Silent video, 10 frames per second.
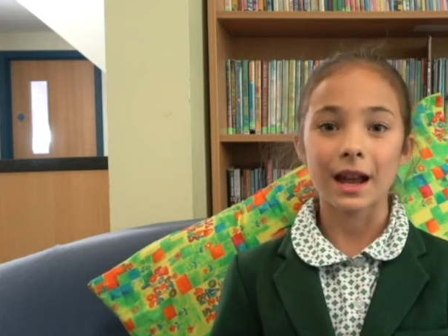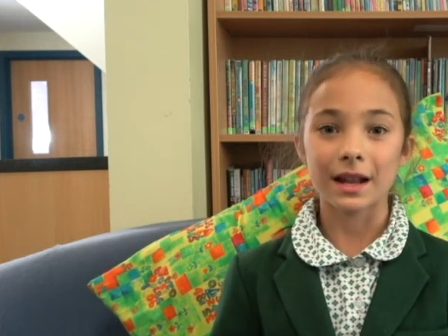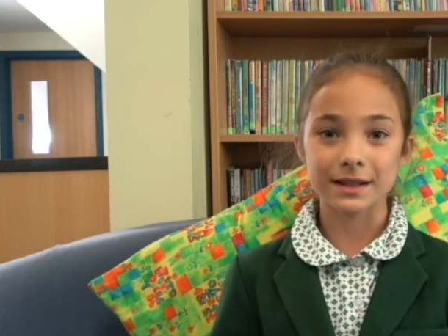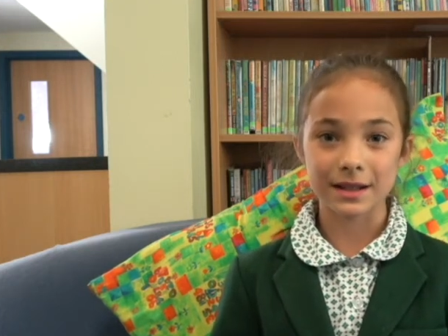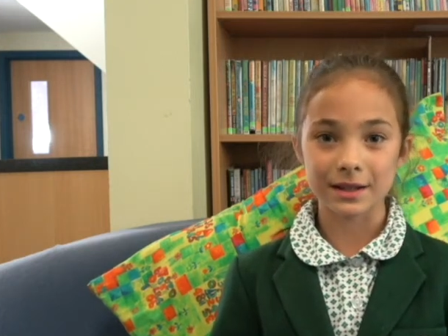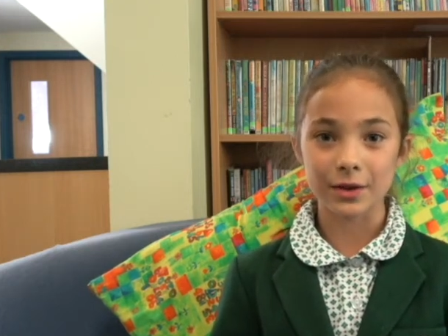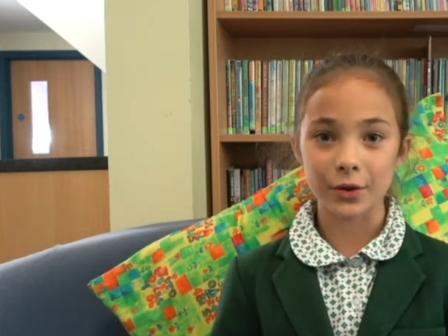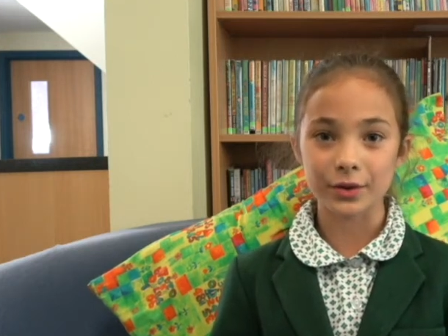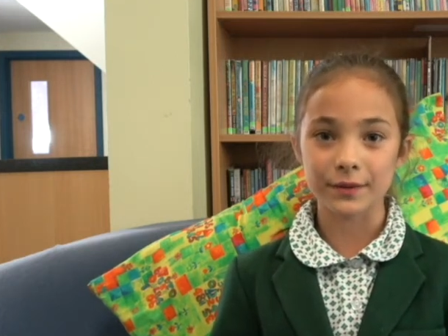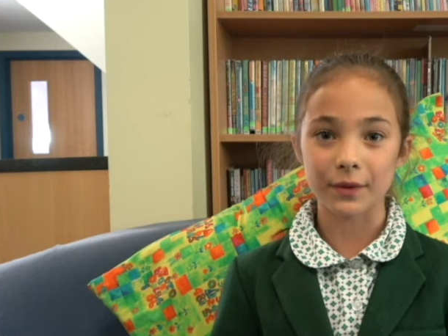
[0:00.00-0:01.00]
as there's
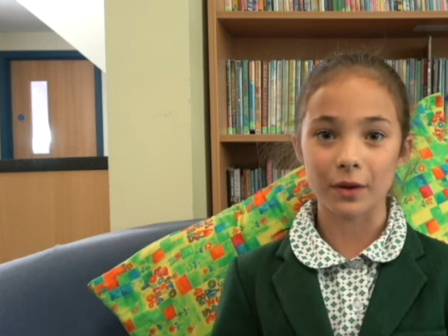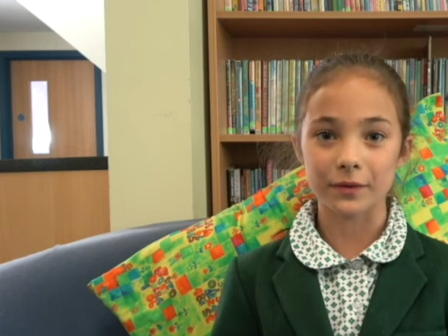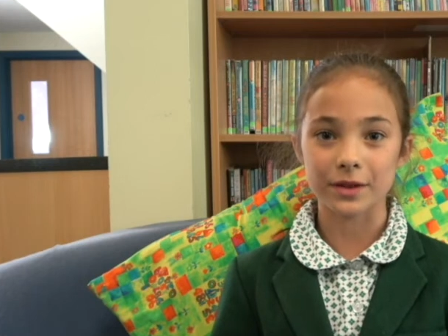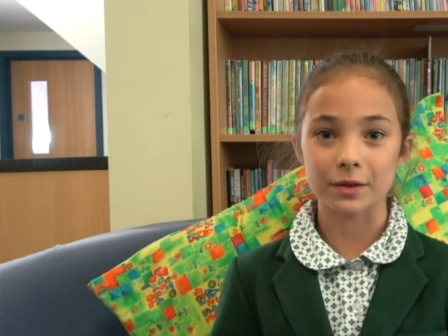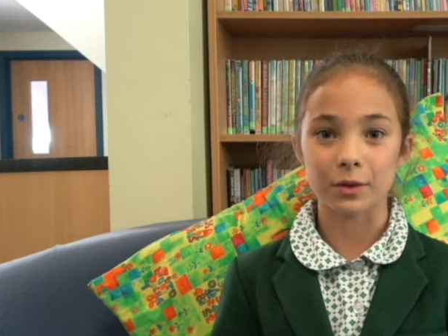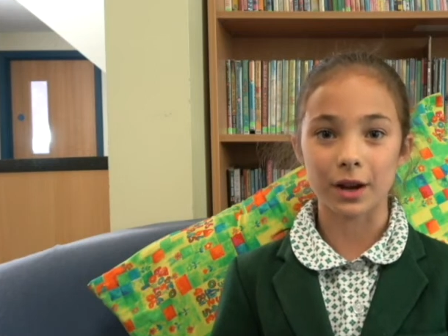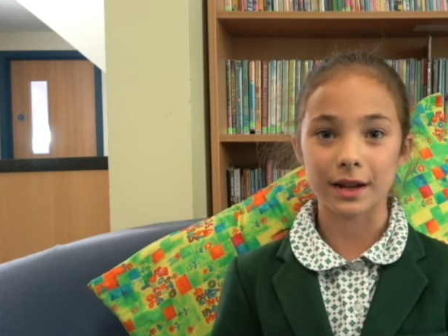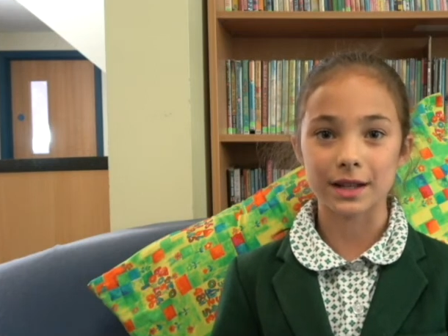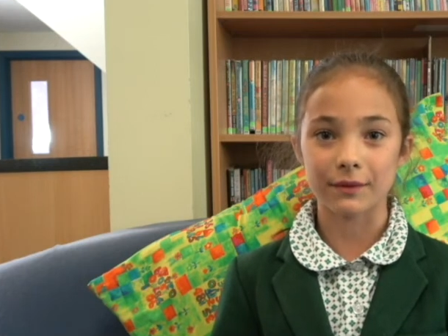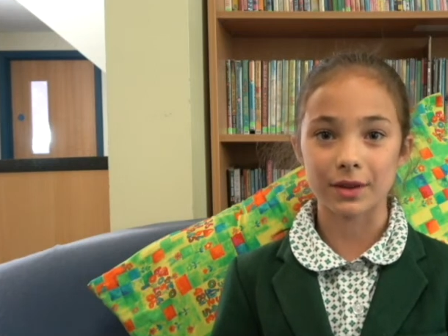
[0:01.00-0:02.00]
loads of after-school
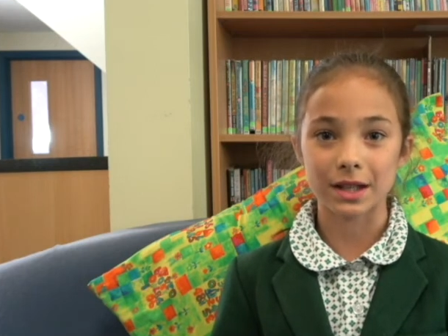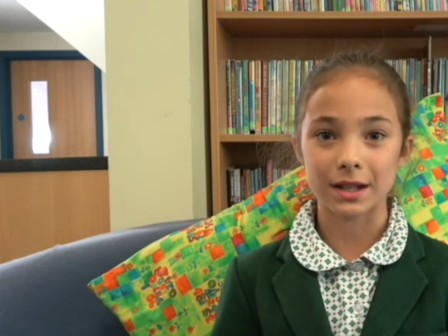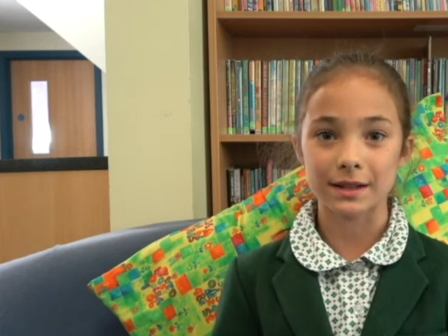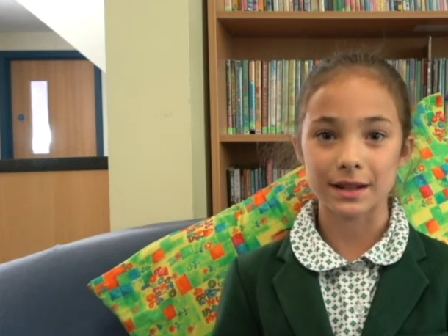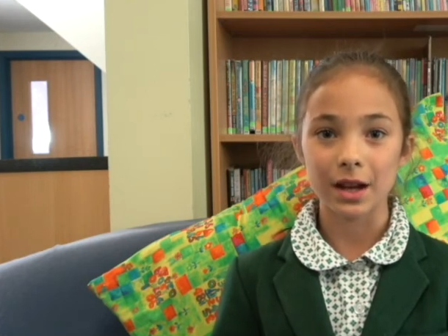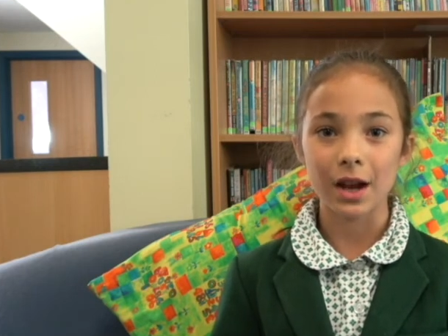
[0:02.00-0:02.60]
activities.